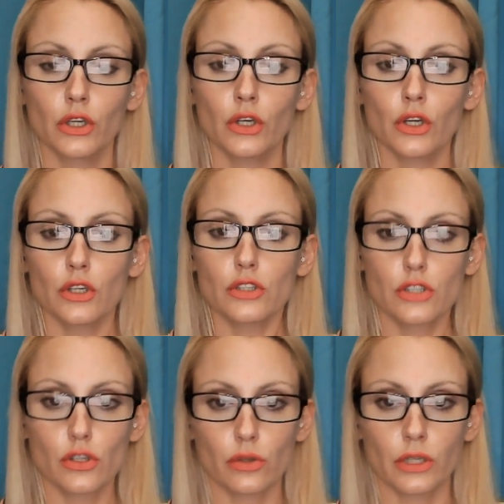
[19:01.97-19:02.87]
So
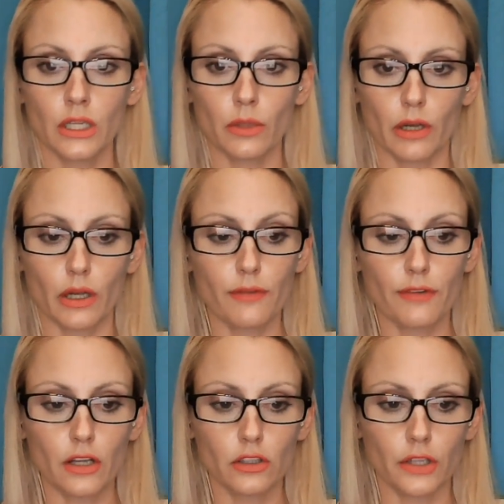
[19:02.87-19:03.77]
anyway, I
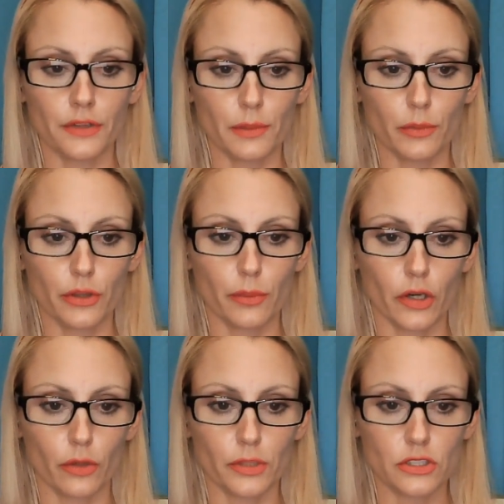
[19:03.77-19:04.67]
filed on them with the Better
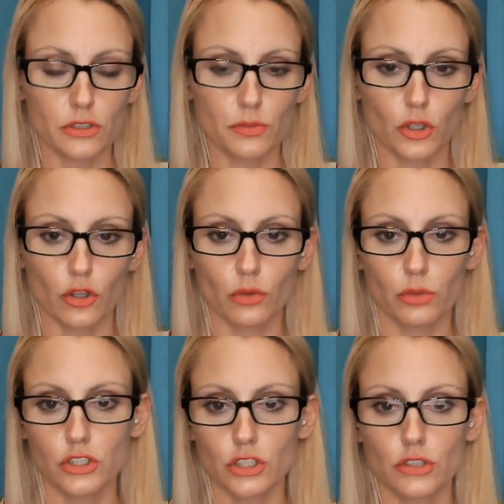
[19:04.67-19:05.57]
Business Bureau,
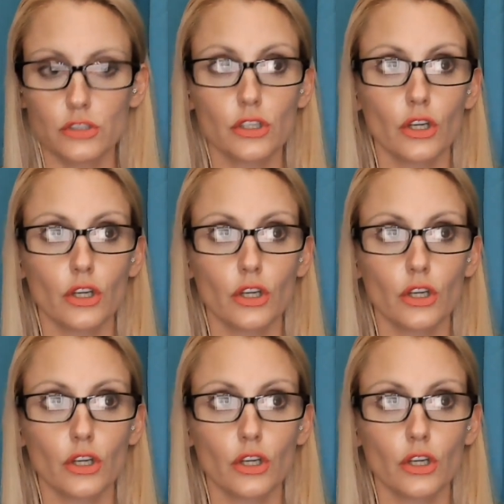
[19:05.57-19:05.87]
which is,